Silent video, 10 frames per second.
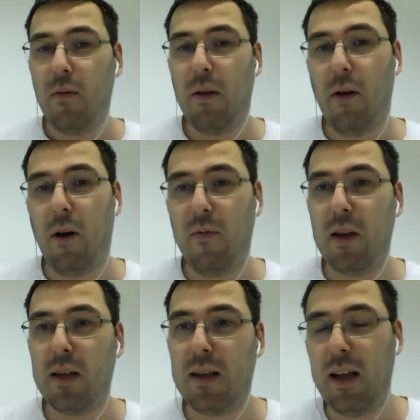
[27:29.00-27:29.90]

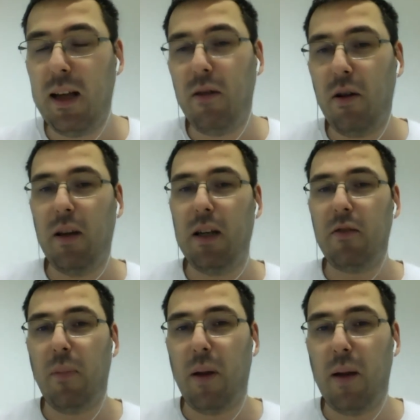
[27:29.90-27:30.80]
obviously, you know, need
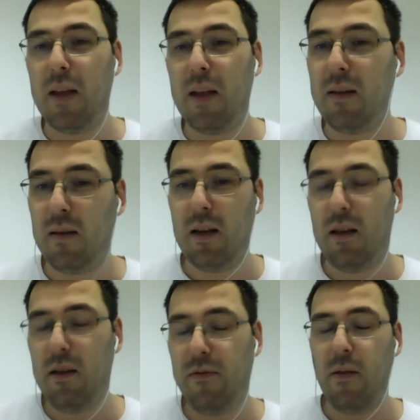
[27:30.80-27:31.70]
to implement it in a
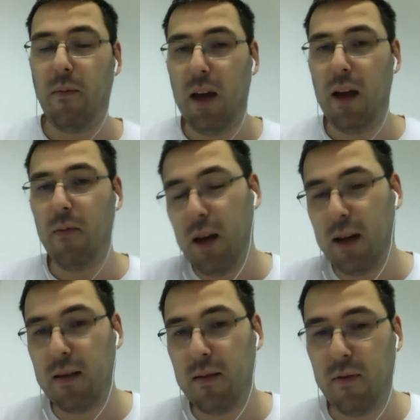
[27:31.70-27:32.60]
different way via
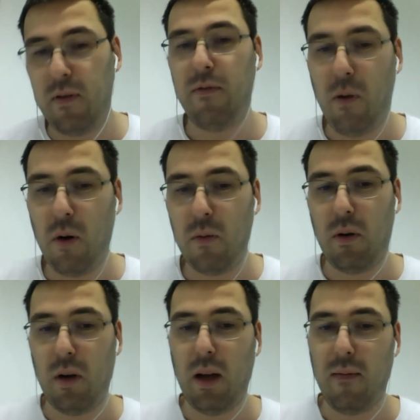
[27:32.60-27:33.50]
Symfony Forms
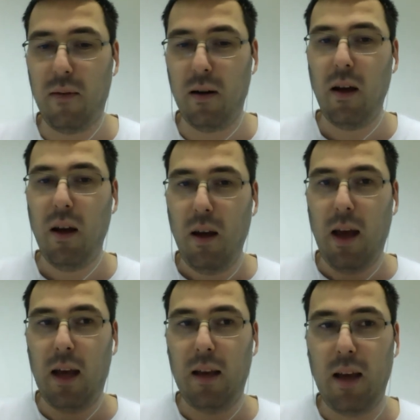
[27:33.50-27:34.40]
or whatever,
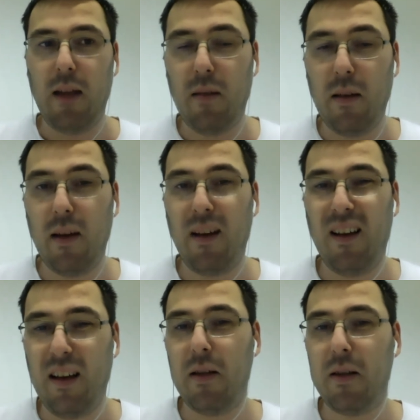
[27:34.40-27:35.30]
and then
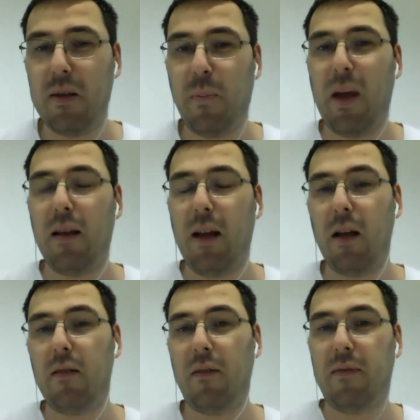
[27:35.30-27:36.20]
they will spend a
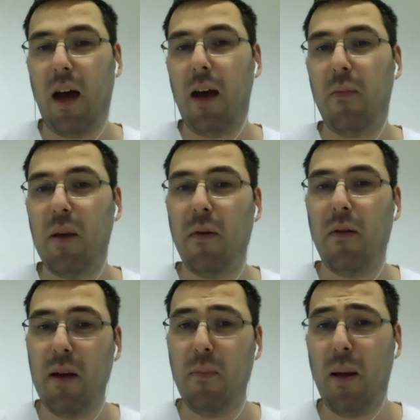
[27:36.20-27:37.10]
lot of time
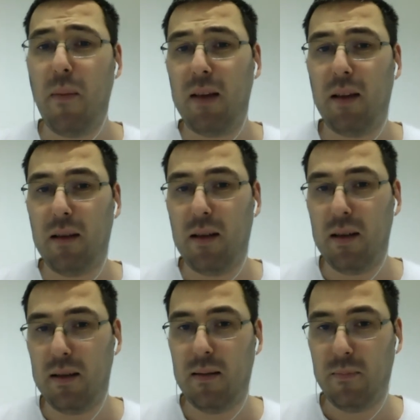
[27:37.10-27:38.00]
re-implementing
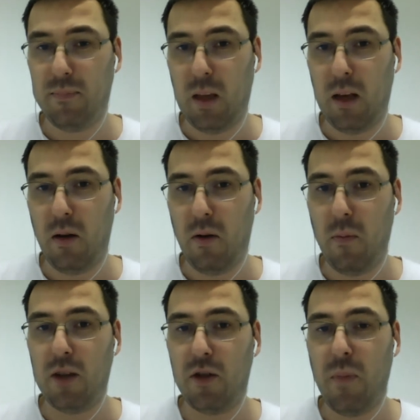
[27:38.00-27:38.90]
this, you know,
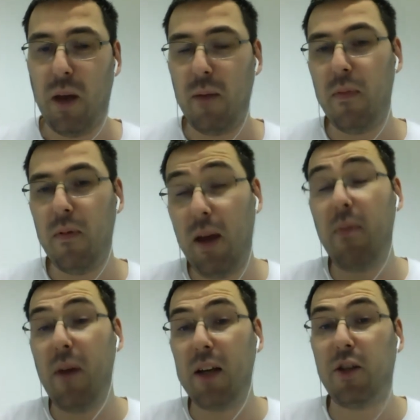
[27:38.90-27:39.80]

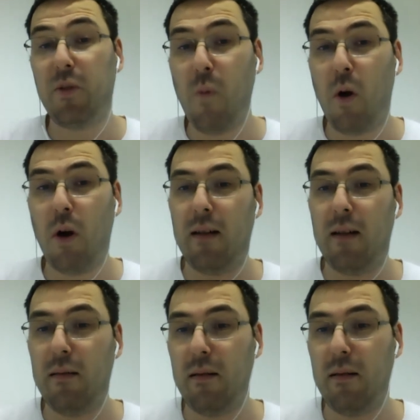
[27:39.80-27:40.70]
maybe much more
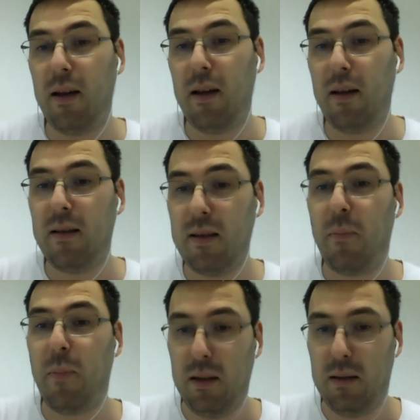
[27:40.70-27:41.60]
than
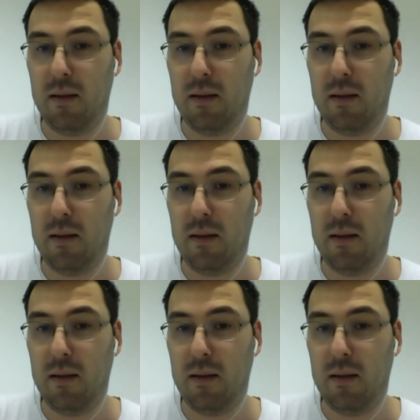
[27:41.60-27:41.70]
anticipated.